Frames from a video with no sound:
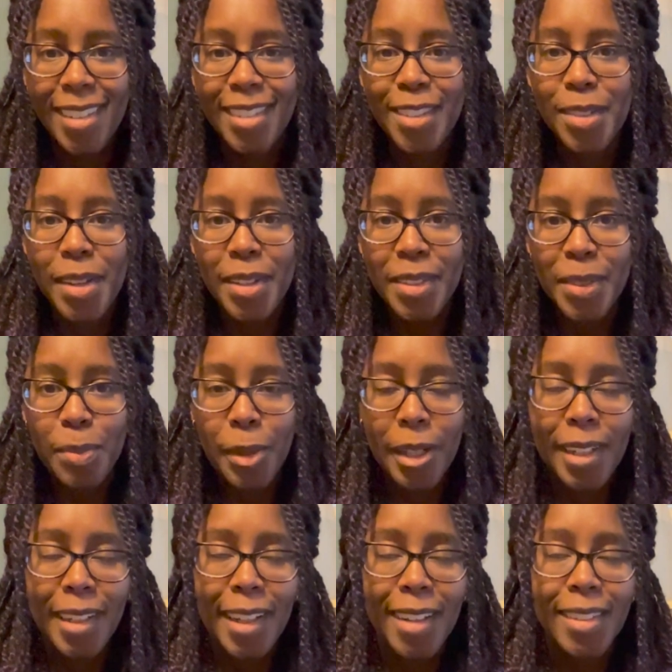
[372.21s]
Try to spread
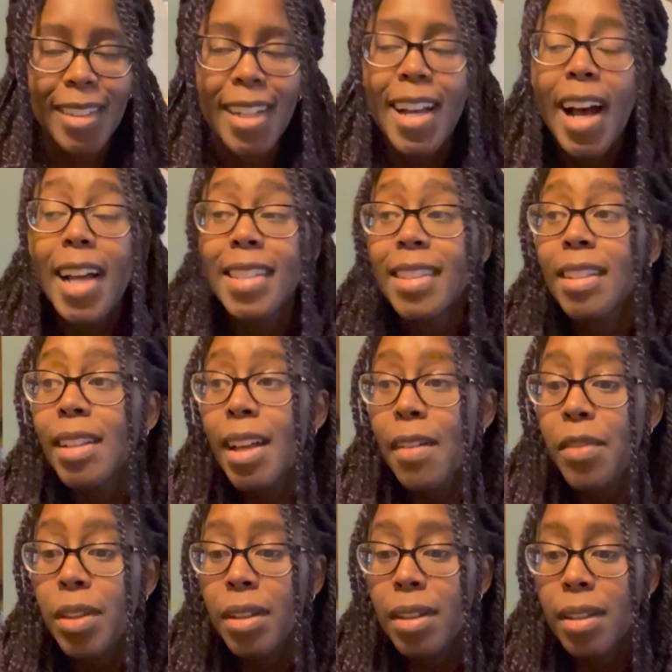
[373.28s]
it out. I still
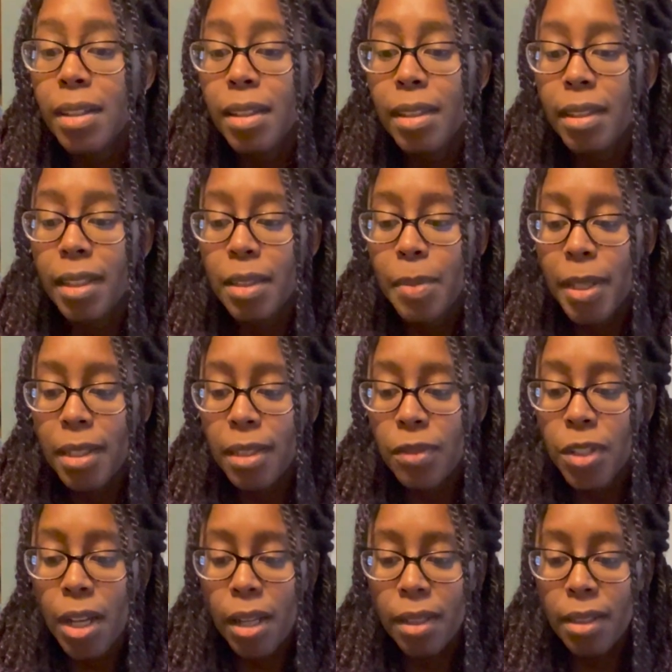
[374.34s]
have the the expensive
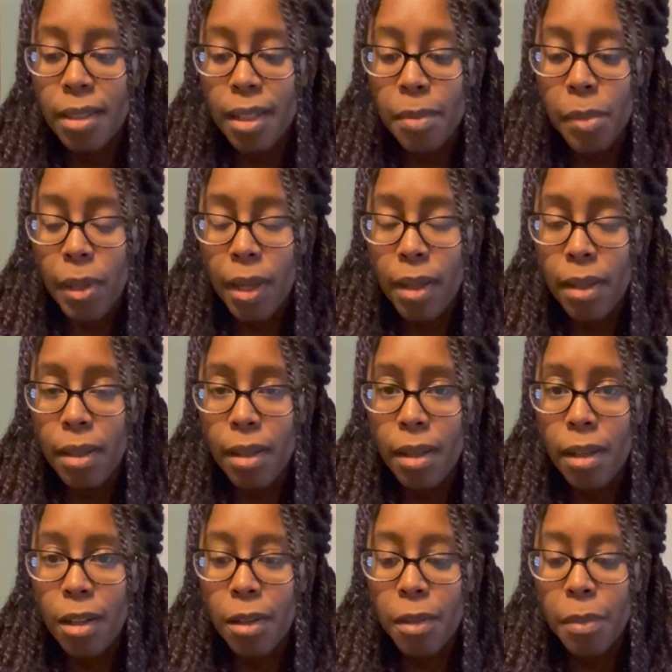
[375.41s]
chocolates I bought
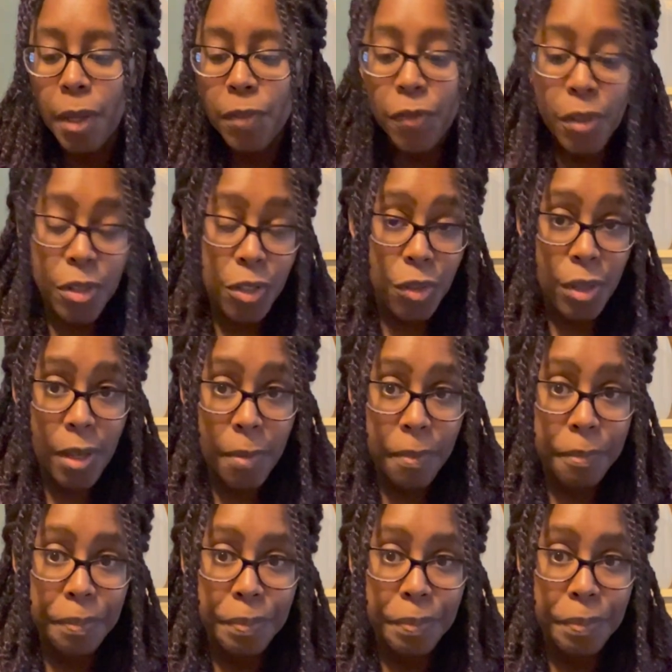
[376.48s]
on my first trip